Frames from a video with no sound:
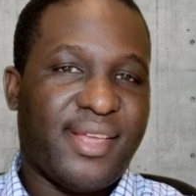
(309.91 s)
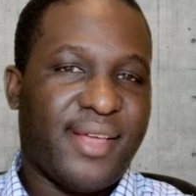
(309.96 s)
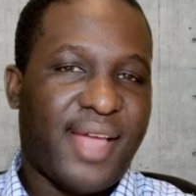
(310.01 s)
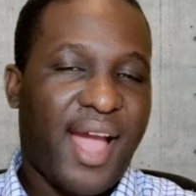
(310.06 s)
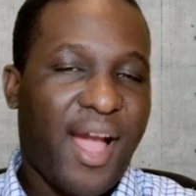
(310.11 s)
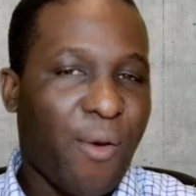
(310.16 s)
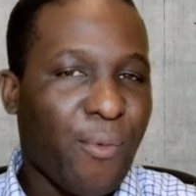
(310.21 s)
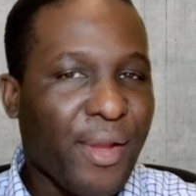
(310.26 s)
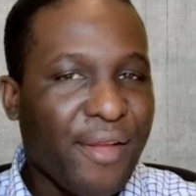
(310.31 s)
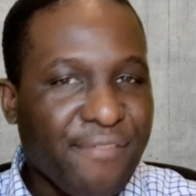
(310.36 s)

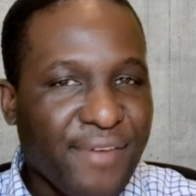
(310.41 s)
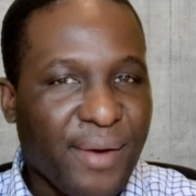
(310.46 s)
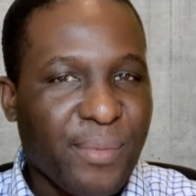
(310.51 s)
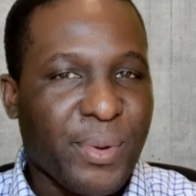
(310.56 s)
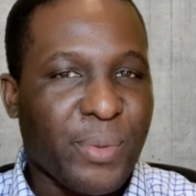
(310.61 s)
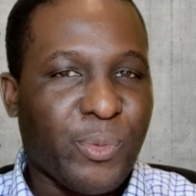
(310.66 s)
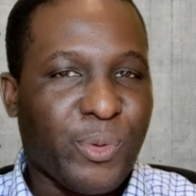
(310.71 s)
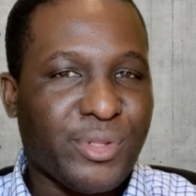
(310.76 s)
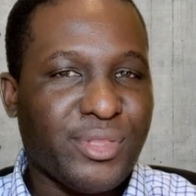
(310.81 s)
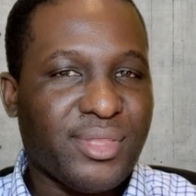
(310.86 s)
However, we
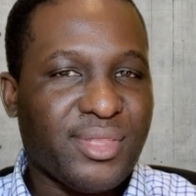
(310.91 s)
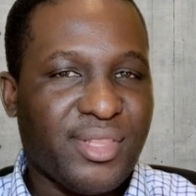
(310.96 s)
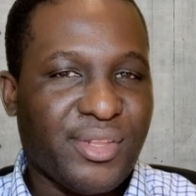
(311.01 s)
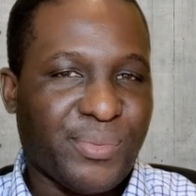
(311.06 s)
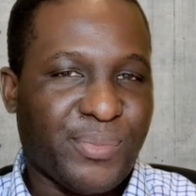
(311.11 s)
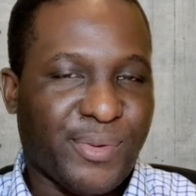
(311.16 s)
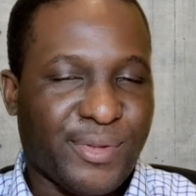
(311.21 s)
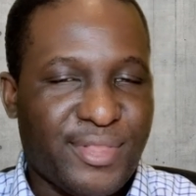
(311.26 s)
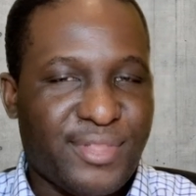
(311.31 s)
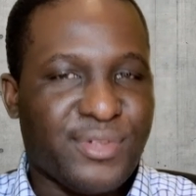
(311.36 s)

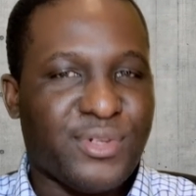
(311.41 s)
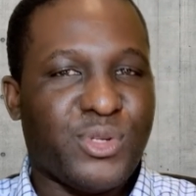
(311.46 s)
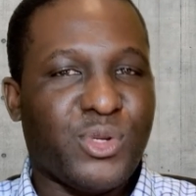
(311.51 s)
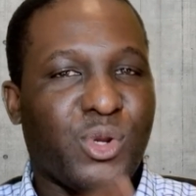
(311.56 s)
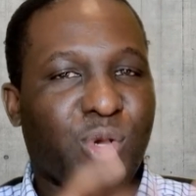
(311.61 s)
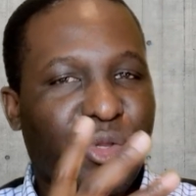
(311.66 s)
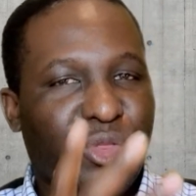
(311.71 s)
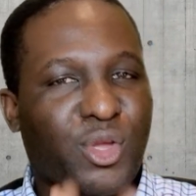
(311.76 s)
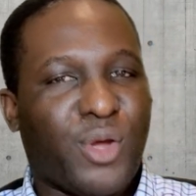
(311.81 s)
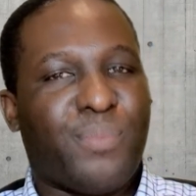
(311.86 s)
don't want to
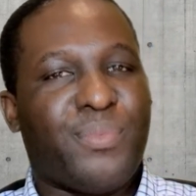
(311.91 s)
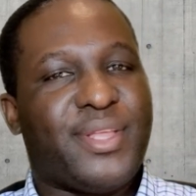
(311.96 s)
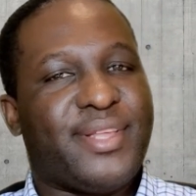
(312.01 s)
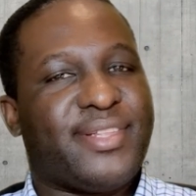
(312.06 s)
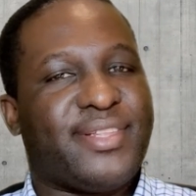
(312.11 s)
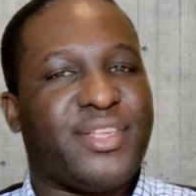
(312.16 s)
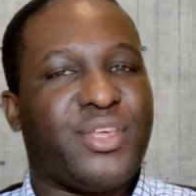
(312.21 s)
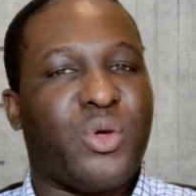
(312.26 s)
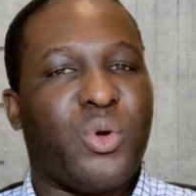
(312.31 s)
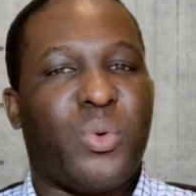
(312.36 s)
load up
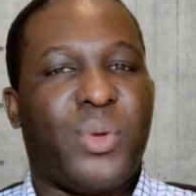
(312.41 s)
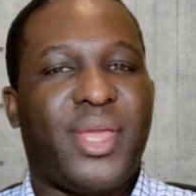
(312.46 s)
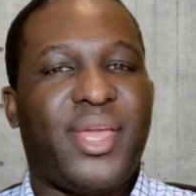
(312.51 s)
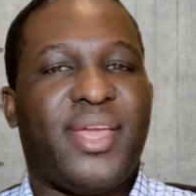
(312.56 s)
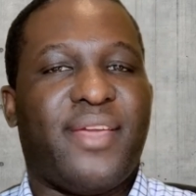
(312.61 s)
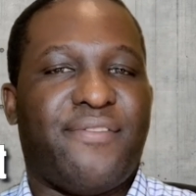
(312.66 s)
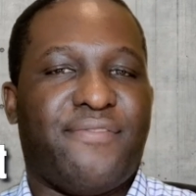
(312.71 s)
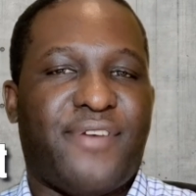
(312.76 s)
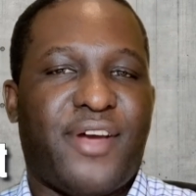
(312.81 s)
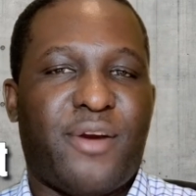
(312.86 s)
this GUI
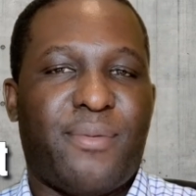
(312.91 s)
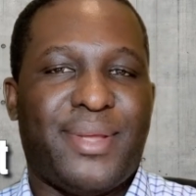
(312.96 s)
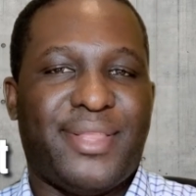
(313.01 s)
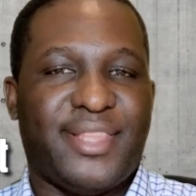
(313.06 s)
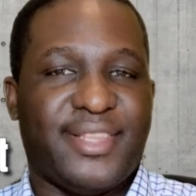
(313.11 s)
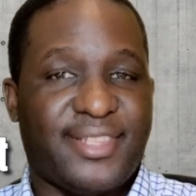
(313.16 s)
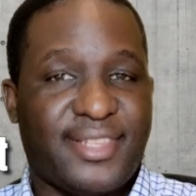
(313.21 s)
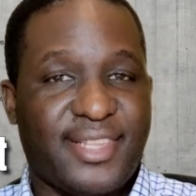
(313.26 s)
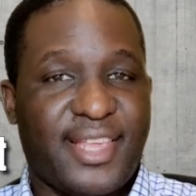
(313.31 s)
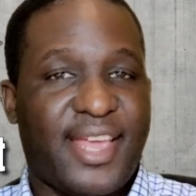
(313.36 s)
environment,
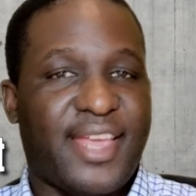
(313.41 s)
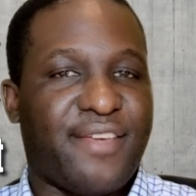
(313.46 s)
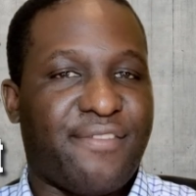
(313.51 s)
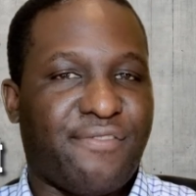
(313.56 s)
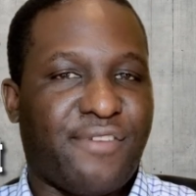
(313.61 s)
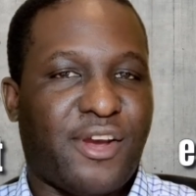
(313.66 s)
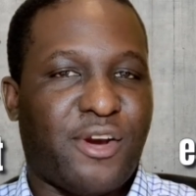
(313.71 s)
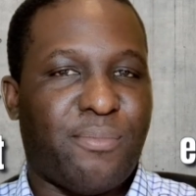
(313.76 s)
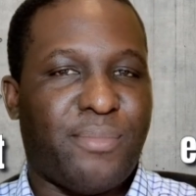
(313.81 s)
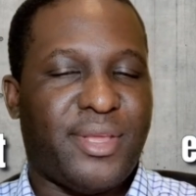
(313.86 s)
this CA
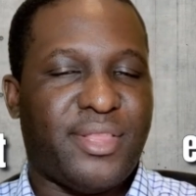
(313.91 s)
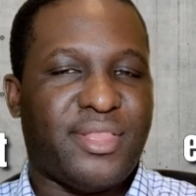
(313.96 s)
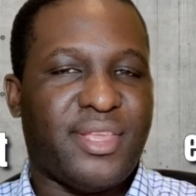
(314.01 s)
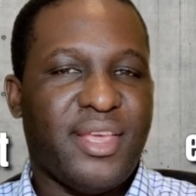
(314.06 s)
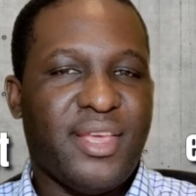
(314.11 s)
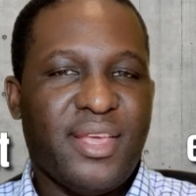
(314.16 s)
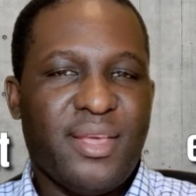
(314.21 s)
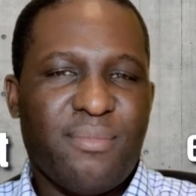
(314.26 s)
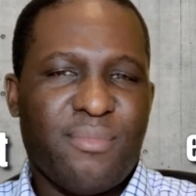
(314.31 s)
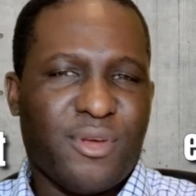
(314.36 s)
environment,
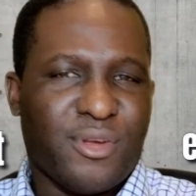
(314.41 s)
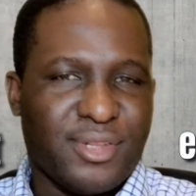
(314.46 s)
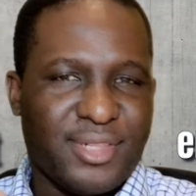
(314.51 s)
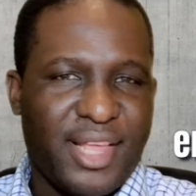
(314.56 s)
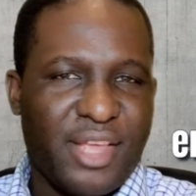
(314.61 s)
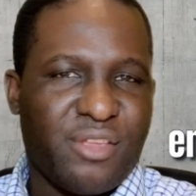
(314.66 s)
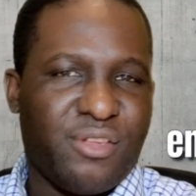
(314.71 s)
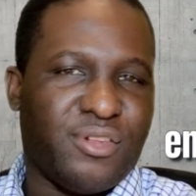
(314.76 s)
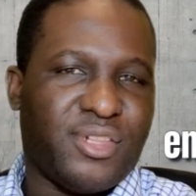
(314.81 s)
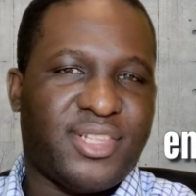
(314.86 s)
because
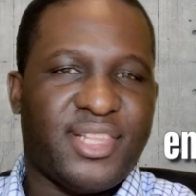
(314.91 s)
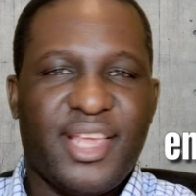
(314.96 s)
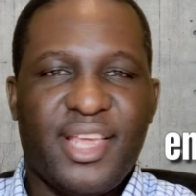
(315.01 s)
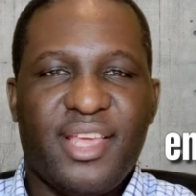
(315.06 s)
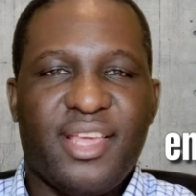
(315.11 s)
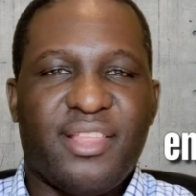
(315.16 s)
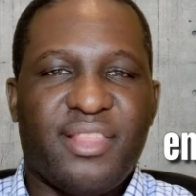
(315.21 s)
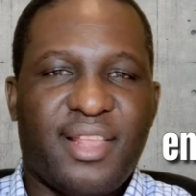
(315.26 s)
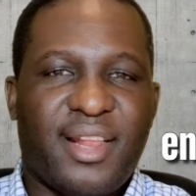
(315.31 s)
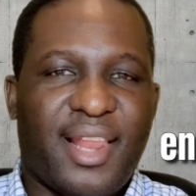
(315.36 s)
like you see
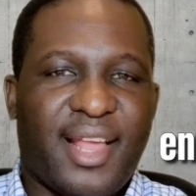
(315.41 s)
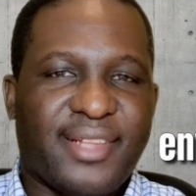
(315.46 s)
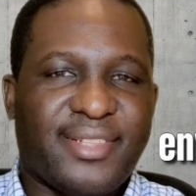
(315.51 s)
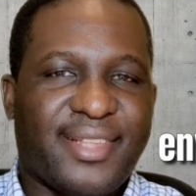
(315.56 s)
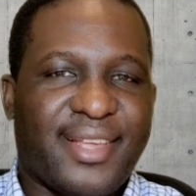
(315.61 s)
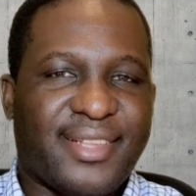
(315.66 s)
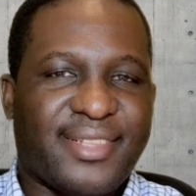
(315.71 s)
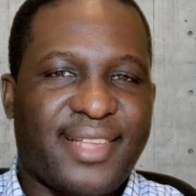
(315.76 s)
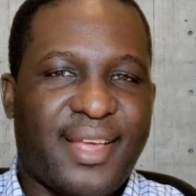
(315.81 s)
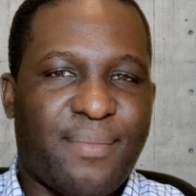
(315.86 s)
in the last
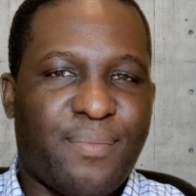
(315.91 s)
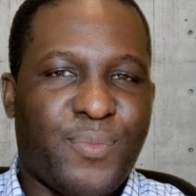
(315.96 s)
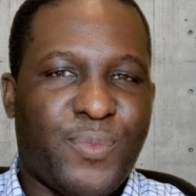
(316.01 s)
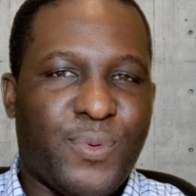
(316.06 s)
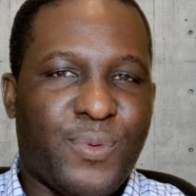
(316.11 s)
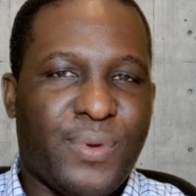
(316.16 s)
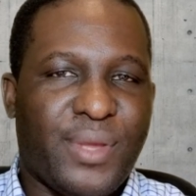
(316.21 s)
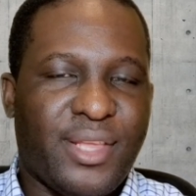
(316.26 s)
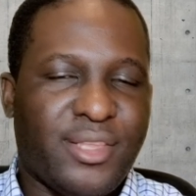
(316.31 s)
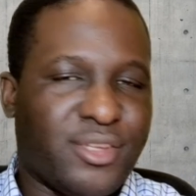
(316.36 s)

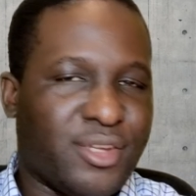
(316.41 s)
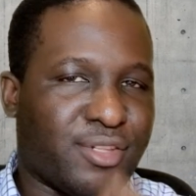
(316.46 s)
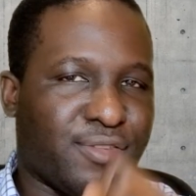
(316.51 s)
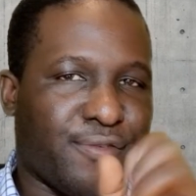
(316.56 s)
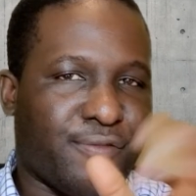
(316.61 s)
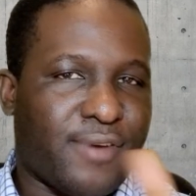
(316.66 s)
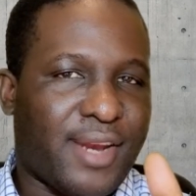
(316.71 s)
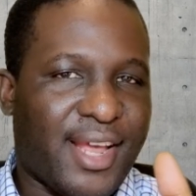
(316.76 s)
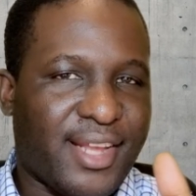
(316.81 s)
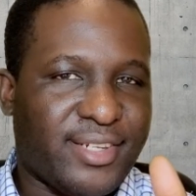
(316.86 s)
example, it just
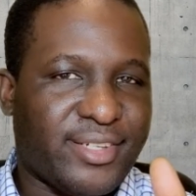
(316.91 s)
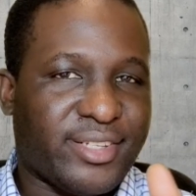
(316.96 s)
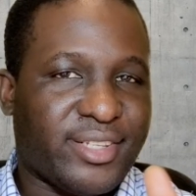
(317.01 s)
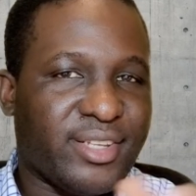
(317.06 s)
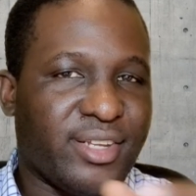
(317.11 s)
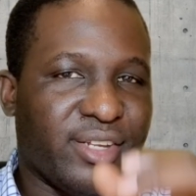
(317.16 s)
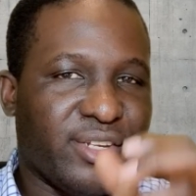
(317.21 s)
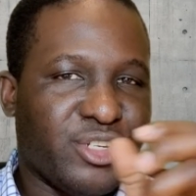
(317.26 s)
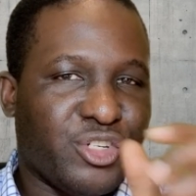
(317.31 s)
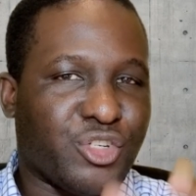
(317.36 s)
flashed,
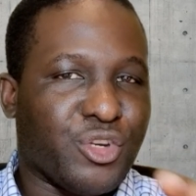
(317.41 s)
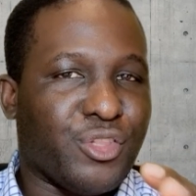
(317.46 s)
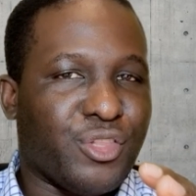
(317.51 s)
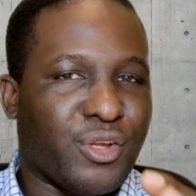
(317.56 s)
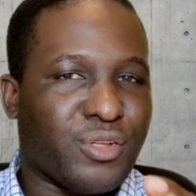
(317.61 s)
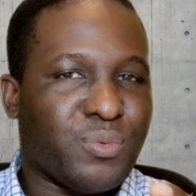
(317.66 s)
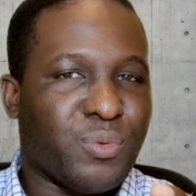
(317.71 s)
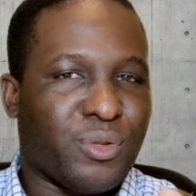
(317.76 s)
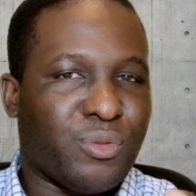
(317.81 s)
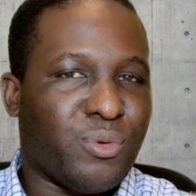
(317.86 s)
showed
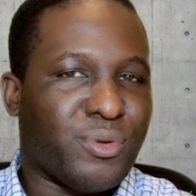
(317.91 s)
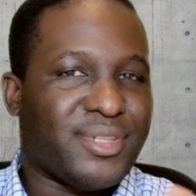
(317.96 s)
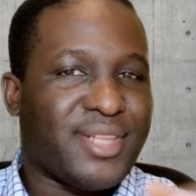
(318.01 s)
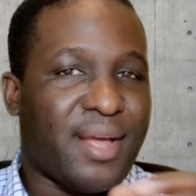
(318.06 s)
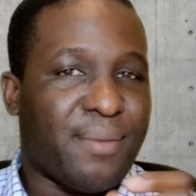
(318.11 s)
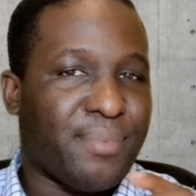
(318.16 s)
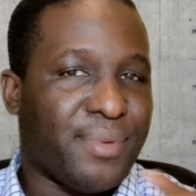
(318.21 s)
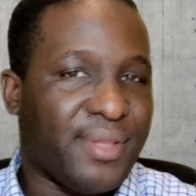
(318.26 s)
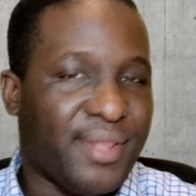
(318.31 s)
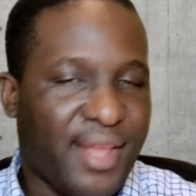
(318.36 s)
us what was
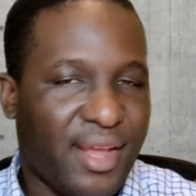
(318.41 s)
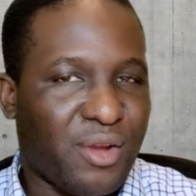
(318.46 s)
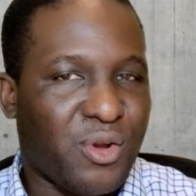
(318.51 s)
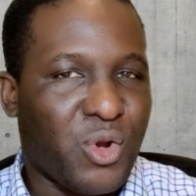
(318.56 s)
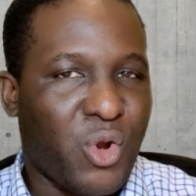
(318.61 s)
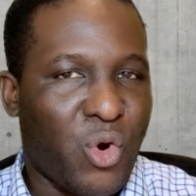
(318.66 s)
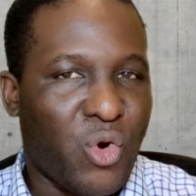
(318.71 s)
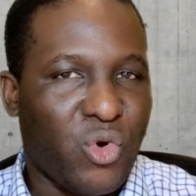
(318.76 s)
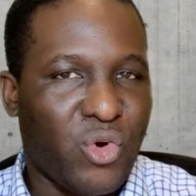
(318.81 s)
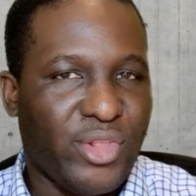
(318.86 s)
happening and
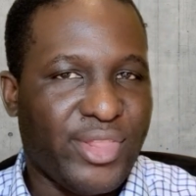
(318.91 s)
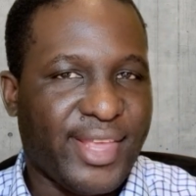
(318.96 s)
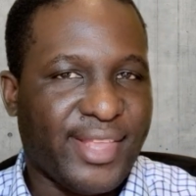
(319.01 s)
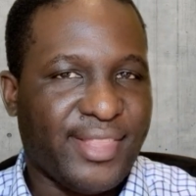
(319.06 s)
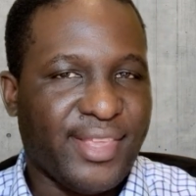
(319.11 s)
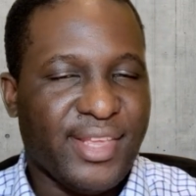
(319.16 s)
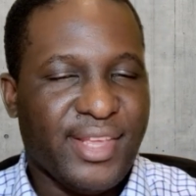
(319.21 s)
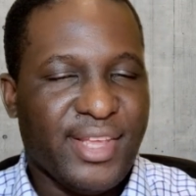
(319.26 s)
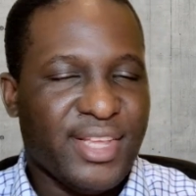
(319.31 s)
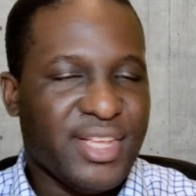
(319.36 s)
concluded.